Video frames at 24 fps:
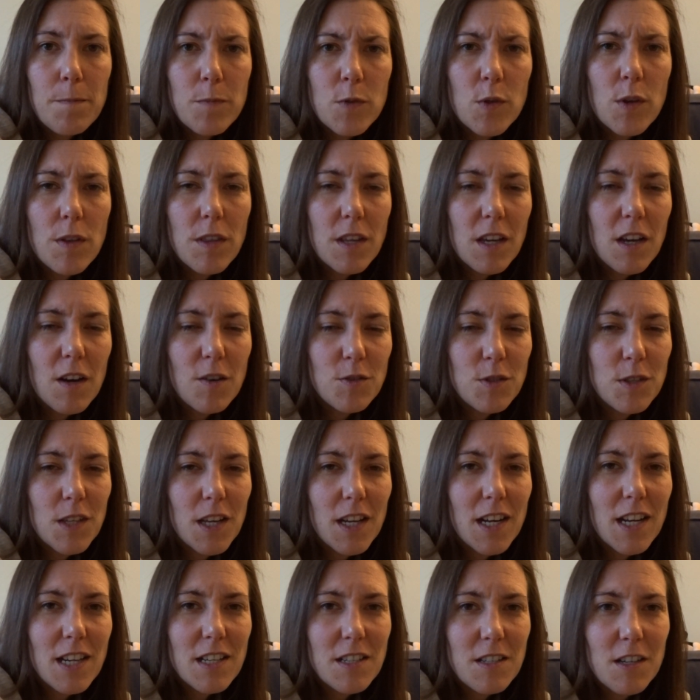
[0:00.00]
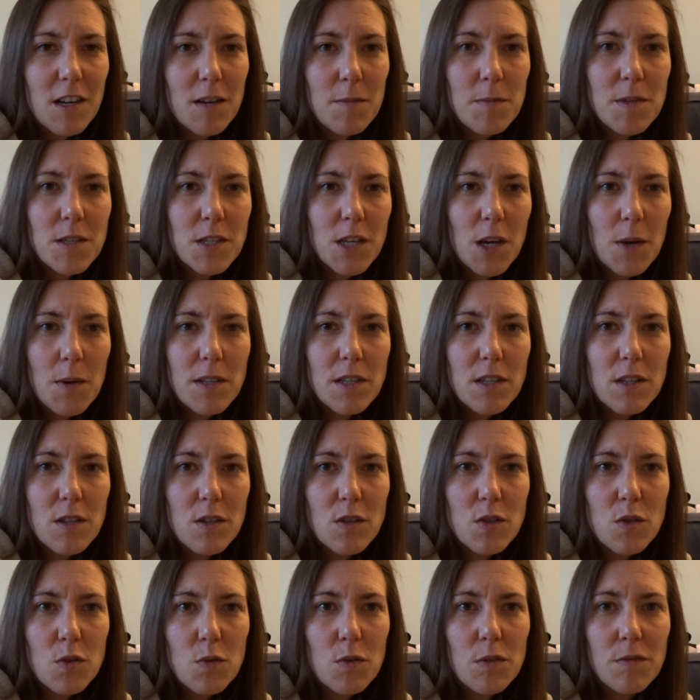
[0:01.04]
So I think I'll do that next time, is go into the
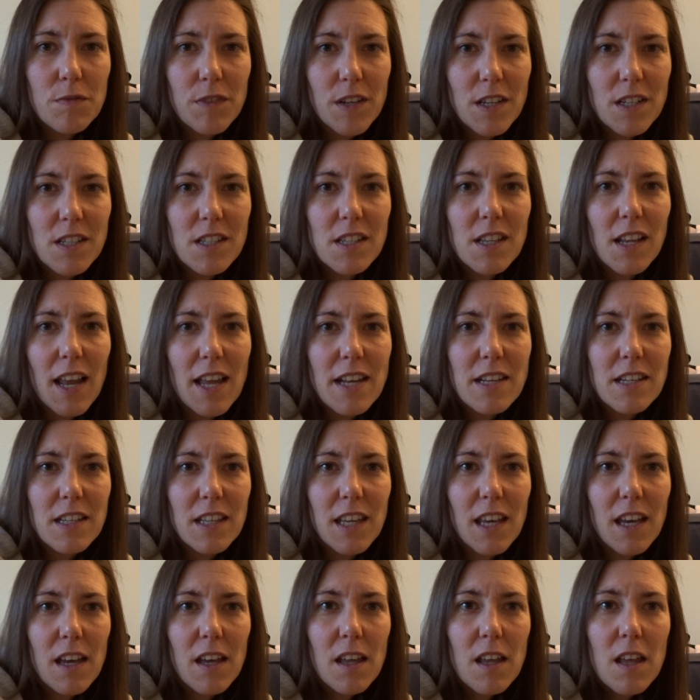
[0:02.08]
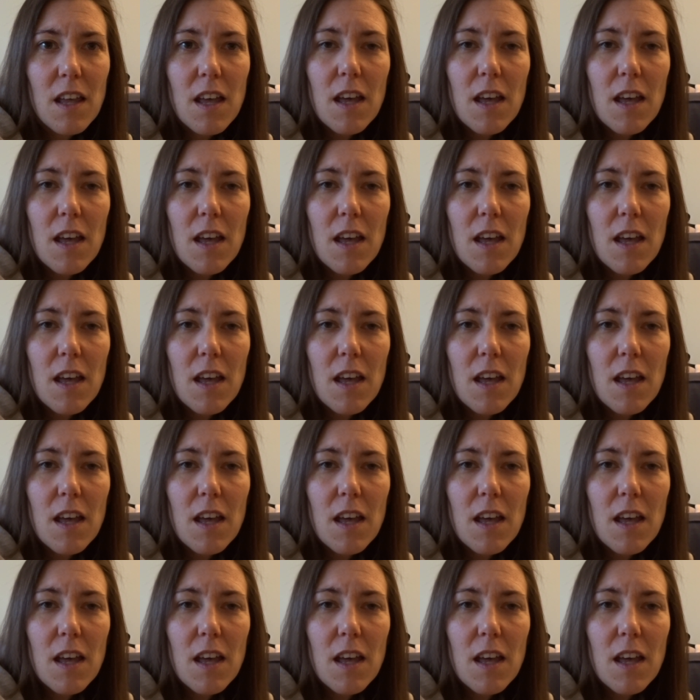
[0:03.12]
store in Fantasyland and get